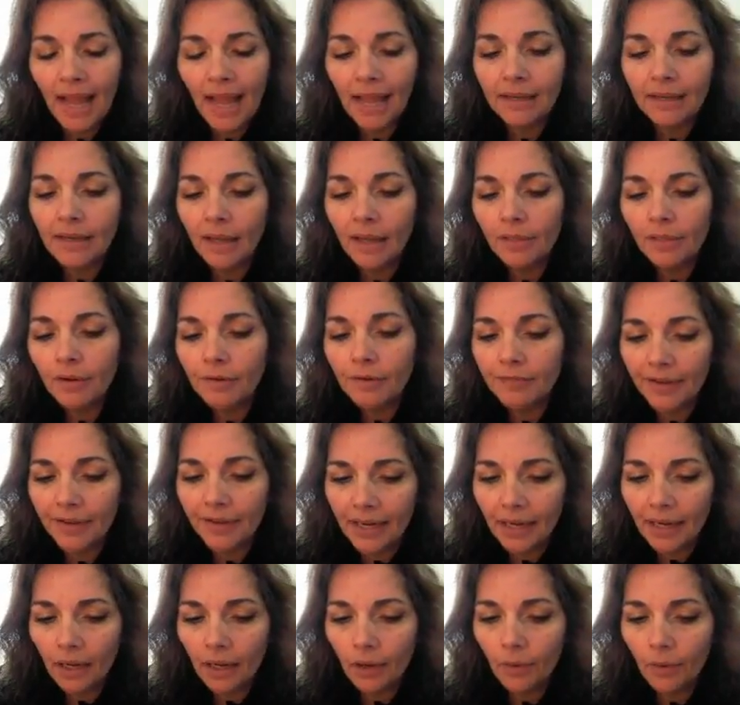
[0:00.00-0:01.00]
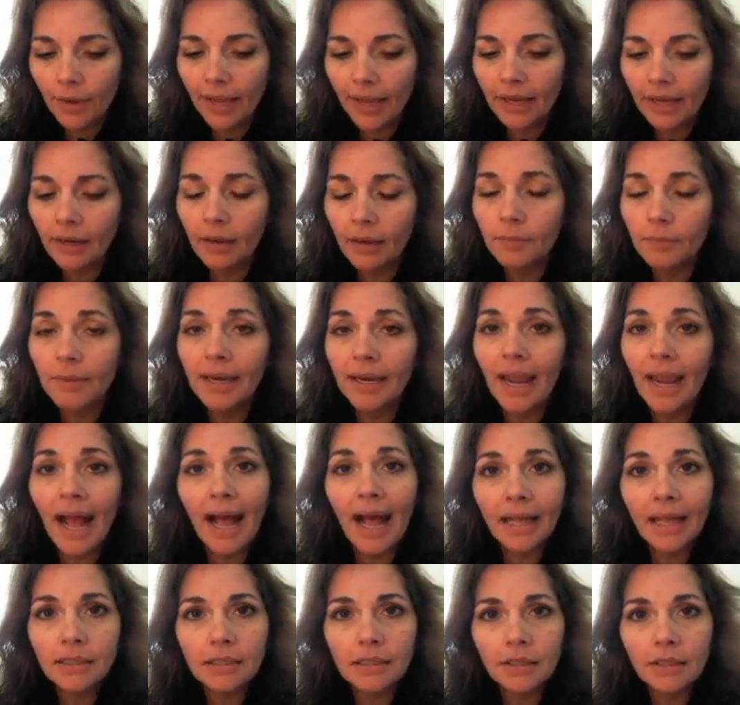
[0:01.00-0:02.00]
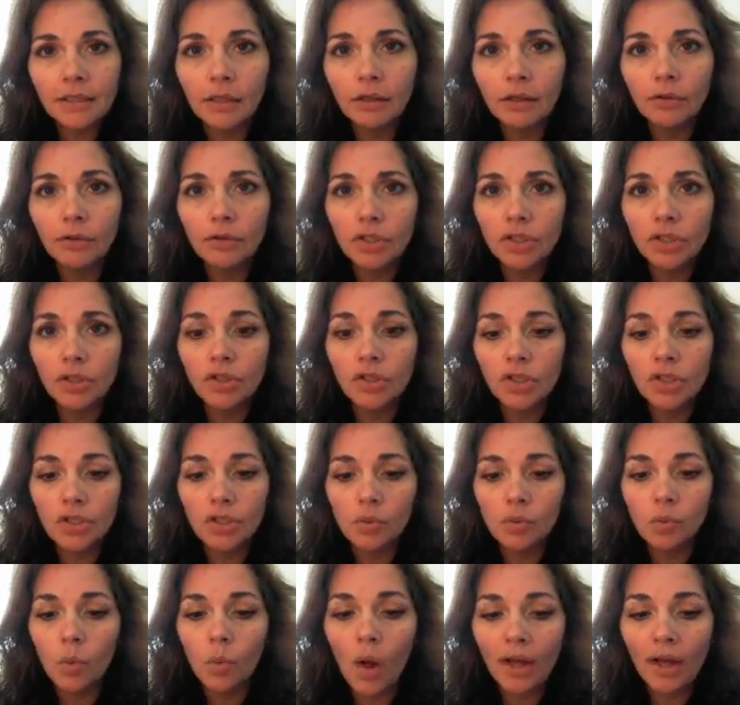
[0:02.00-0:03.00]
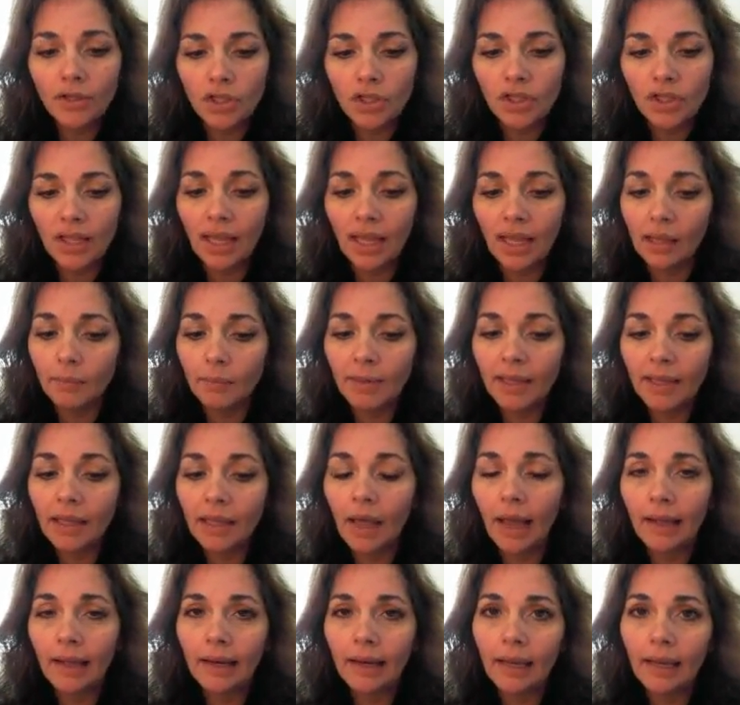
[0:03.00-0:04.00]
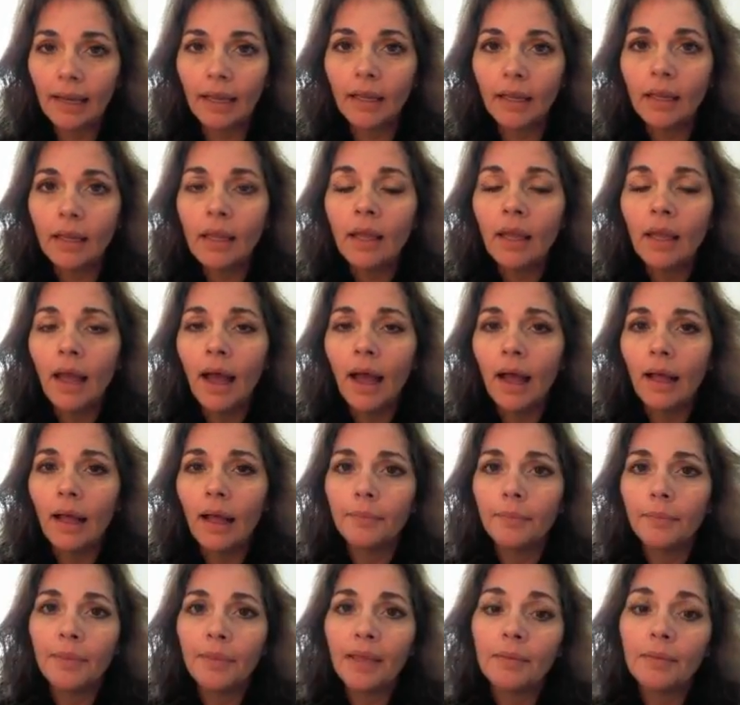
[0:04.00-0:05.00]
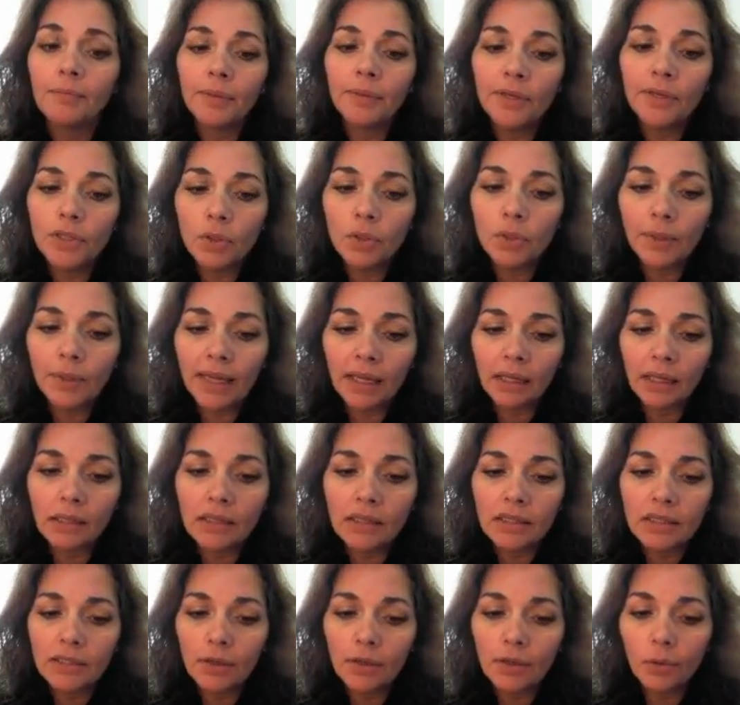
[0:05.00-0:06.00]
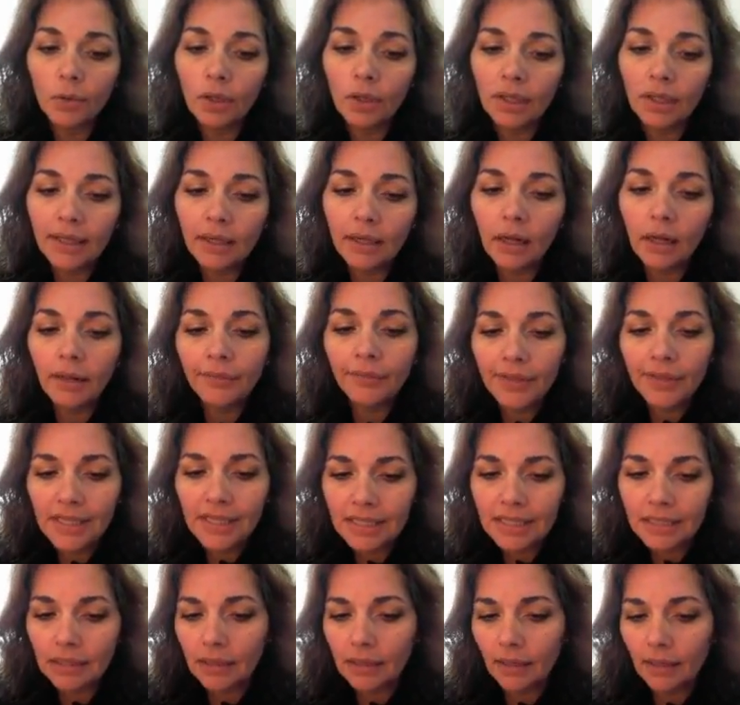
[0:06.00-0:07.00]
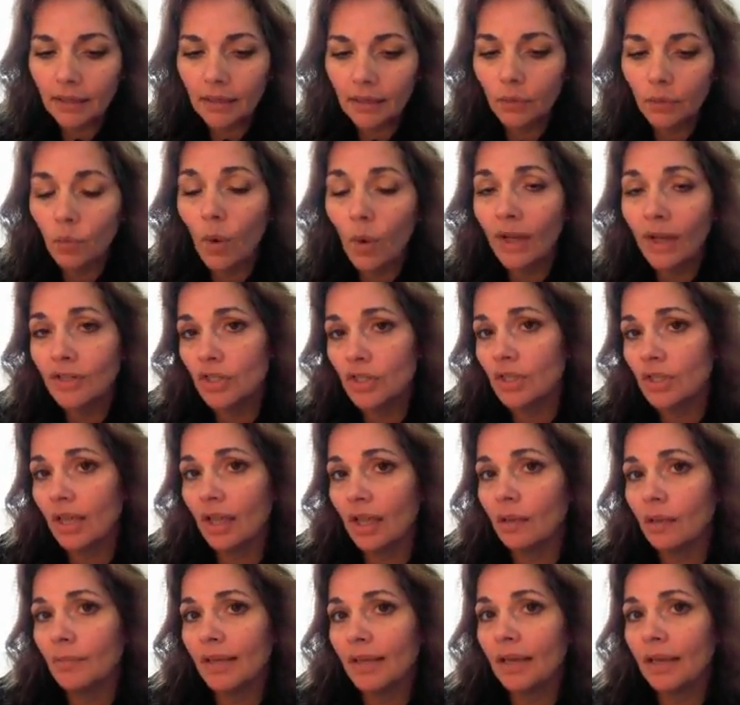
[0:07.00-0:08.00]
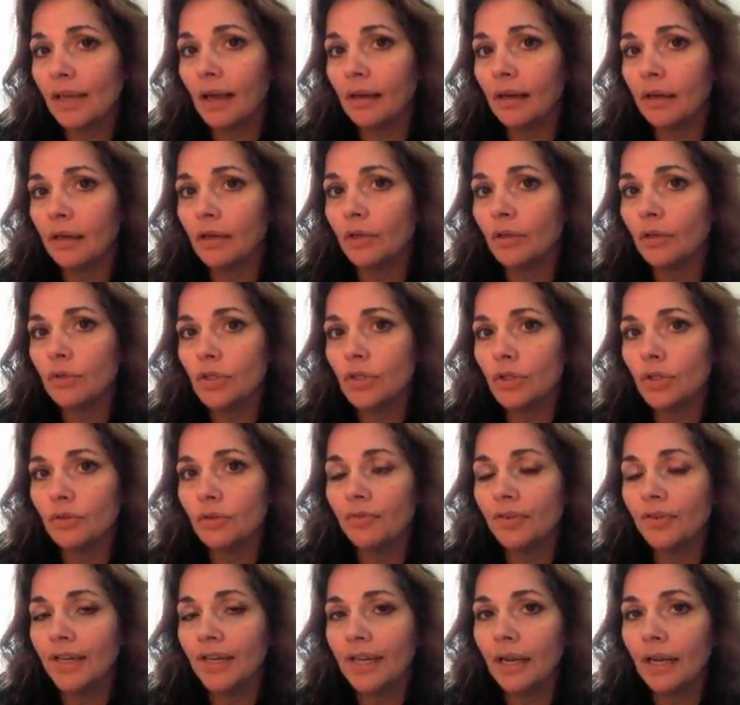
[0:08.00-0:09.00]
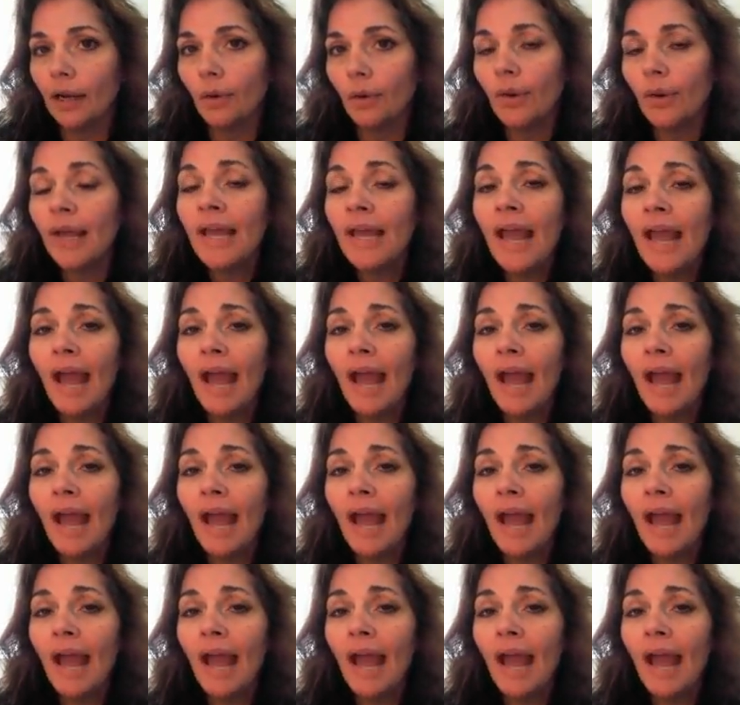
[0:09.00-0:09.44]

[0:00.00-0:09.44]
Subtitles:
another video, and I'm going to ask you to just watch the Amy Cuddy in between. So click on this link and watch the Amy Cuddy YouTube video.